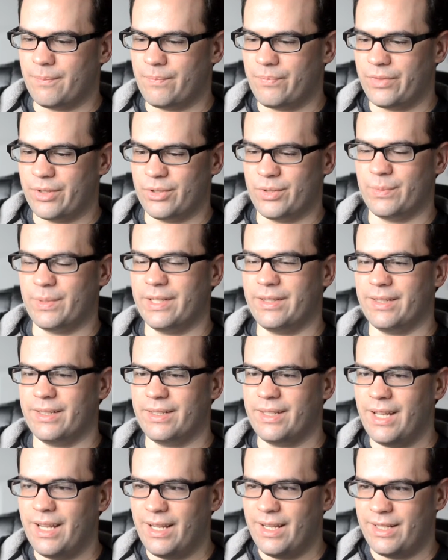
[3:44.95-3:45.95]
There's one that
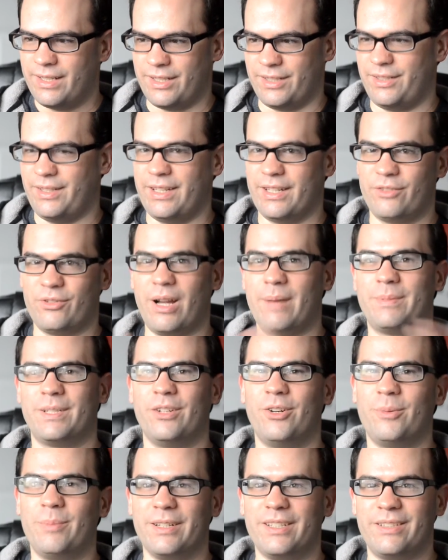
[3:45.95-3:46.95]
just drops a
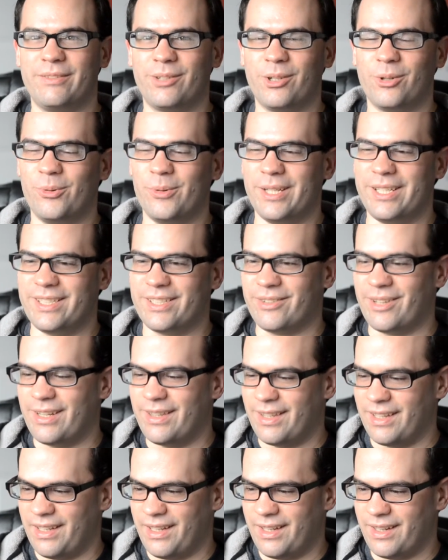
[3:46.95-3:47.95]
whole bunch of coins right
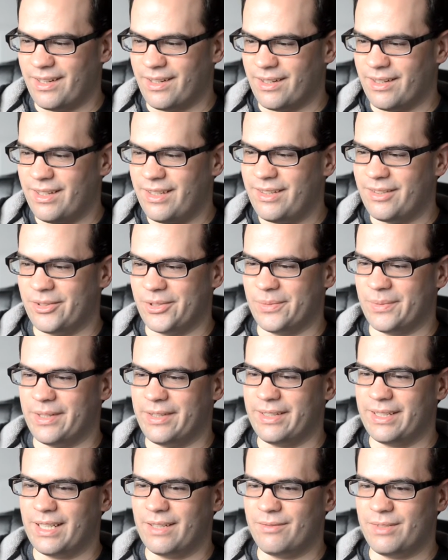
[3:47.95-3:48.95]
there. There's one
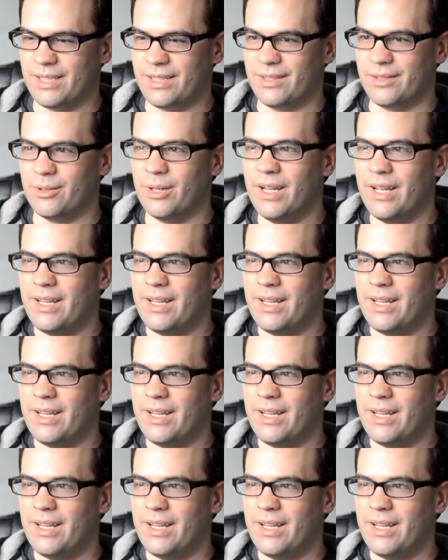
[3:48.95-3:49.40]
that gives you